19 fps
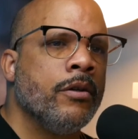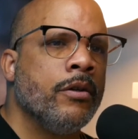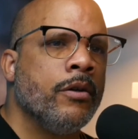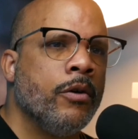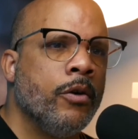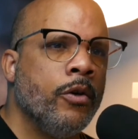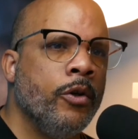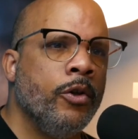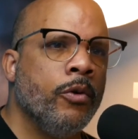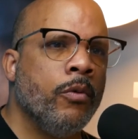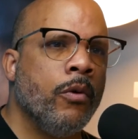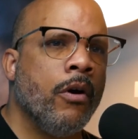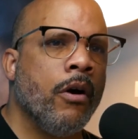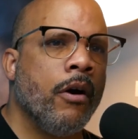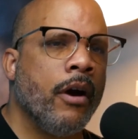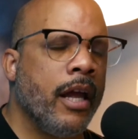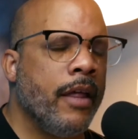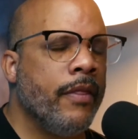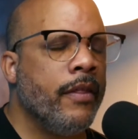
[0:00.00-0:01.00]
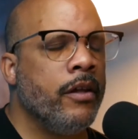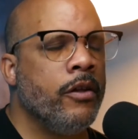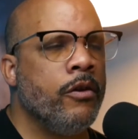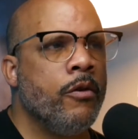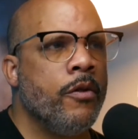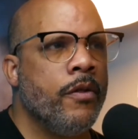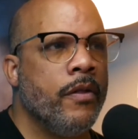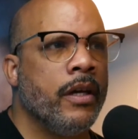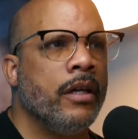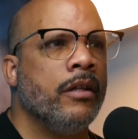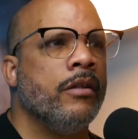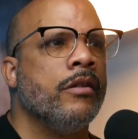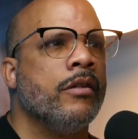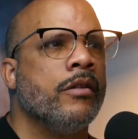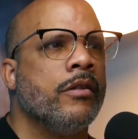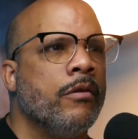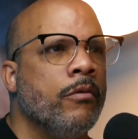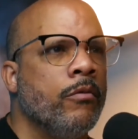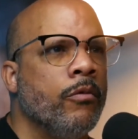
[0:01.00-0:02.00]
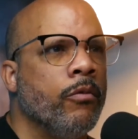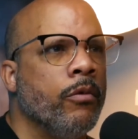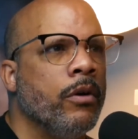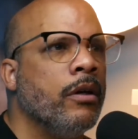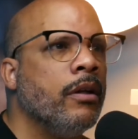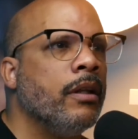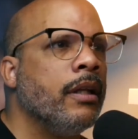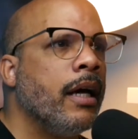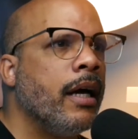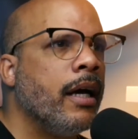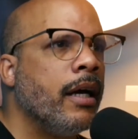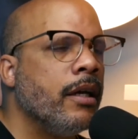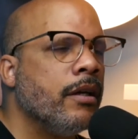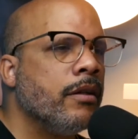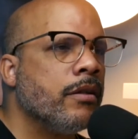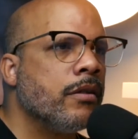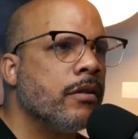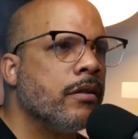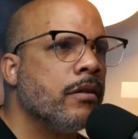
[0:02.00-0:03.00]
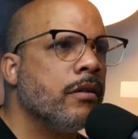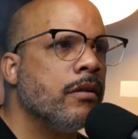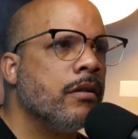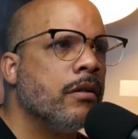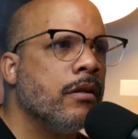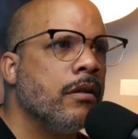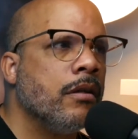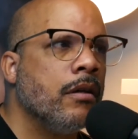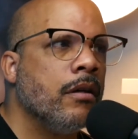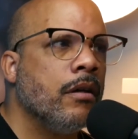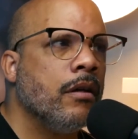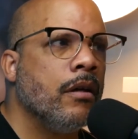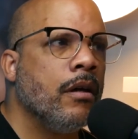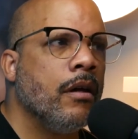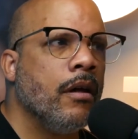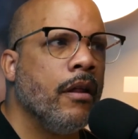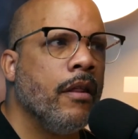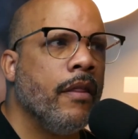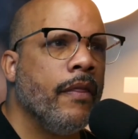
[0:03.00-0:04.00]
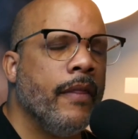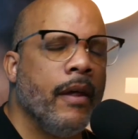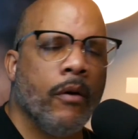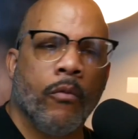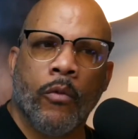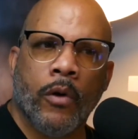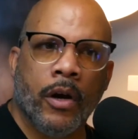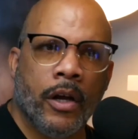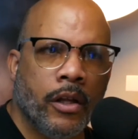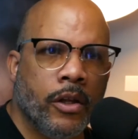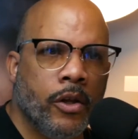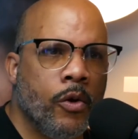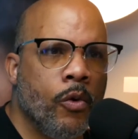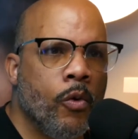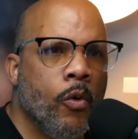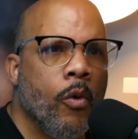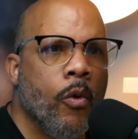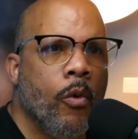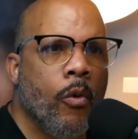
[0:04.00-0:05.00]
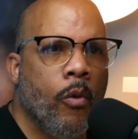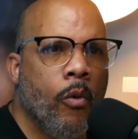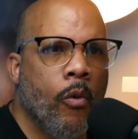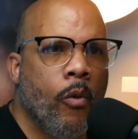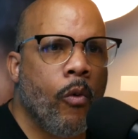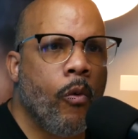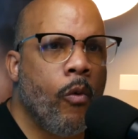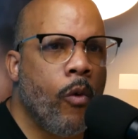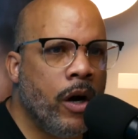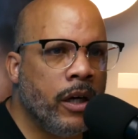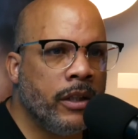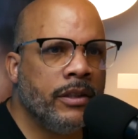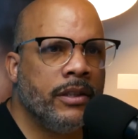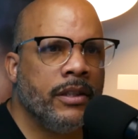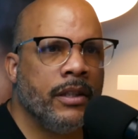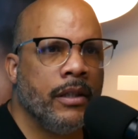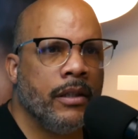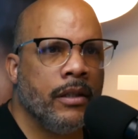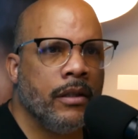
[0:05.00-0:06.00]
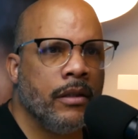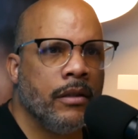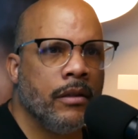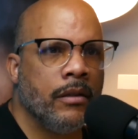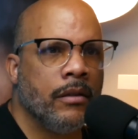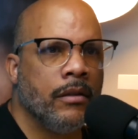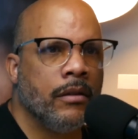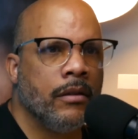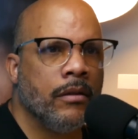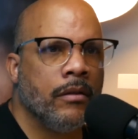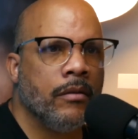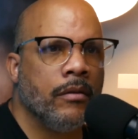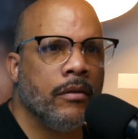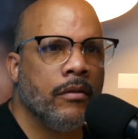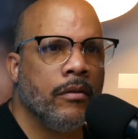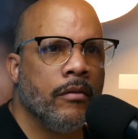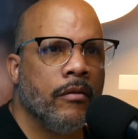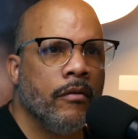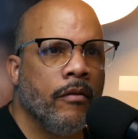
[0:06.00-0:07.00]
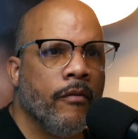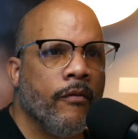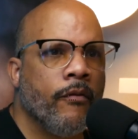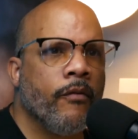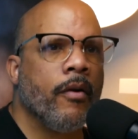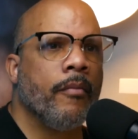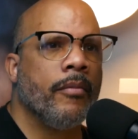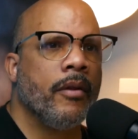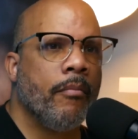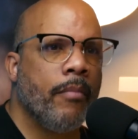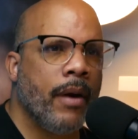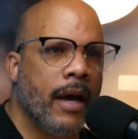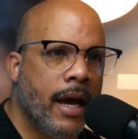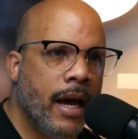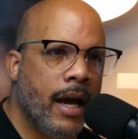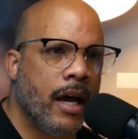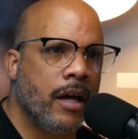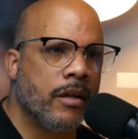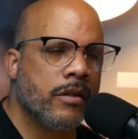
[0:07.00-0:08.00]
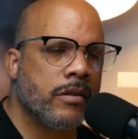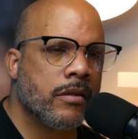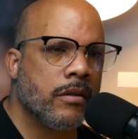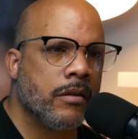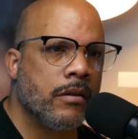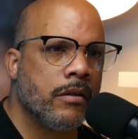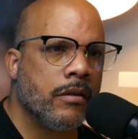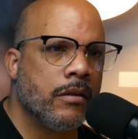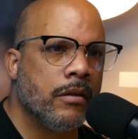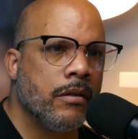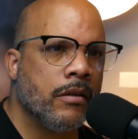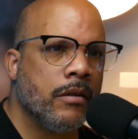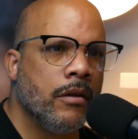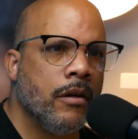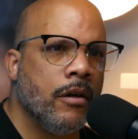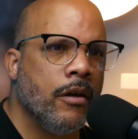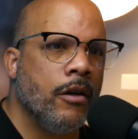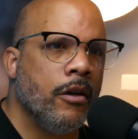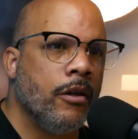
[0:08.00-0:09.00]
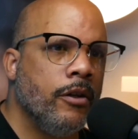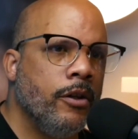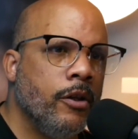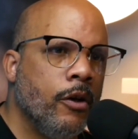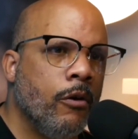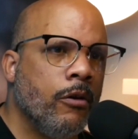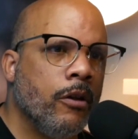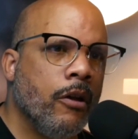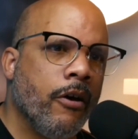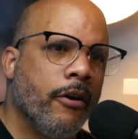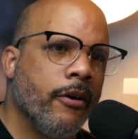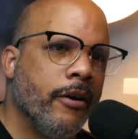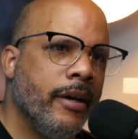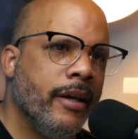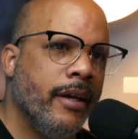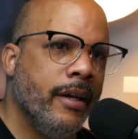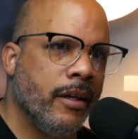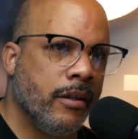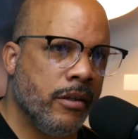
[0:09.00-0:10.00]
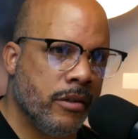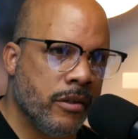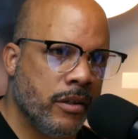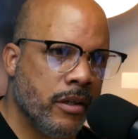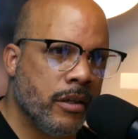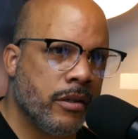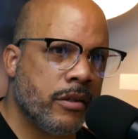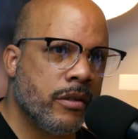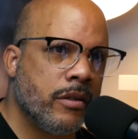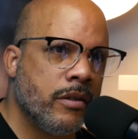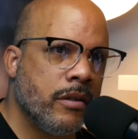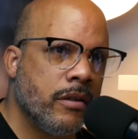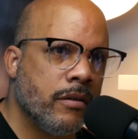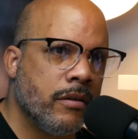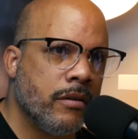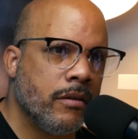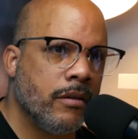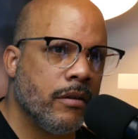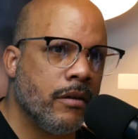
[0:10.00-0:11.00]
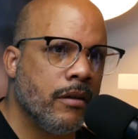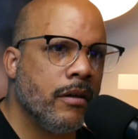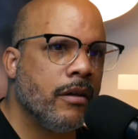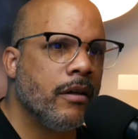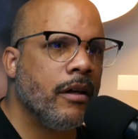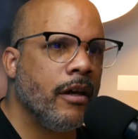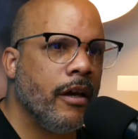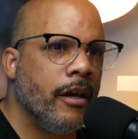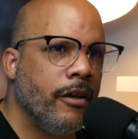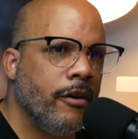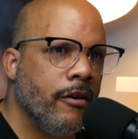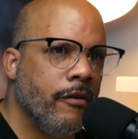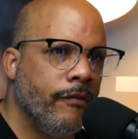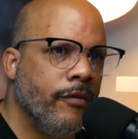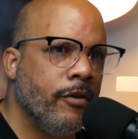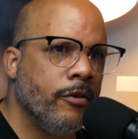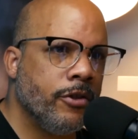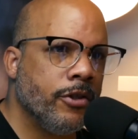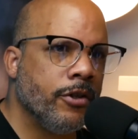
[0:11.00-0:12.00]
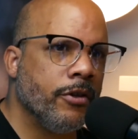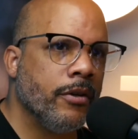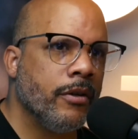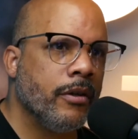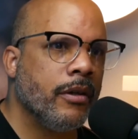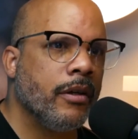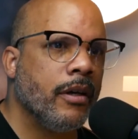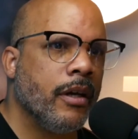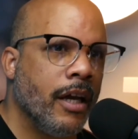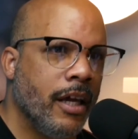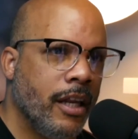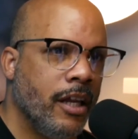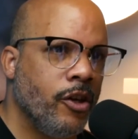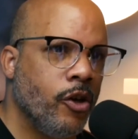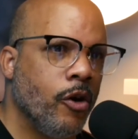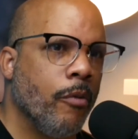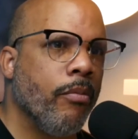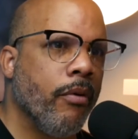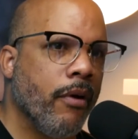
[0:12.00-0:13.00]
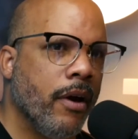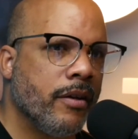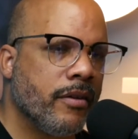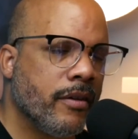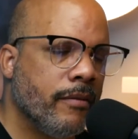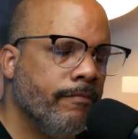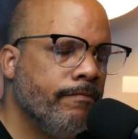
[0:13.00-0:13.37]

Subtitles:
who you are. And then you soon realize that what you wanted from the past no longer exists in your future and in your present.